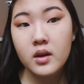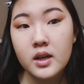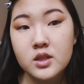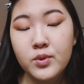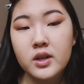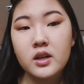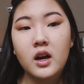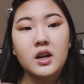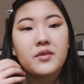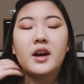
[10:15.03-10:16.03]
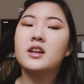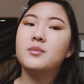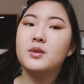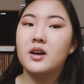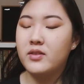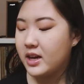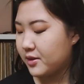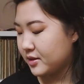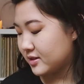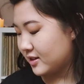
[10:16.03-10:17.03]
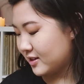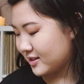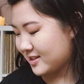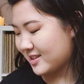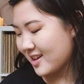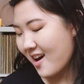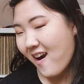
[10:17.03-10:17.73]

I swear to God, if I end up loving how this looks,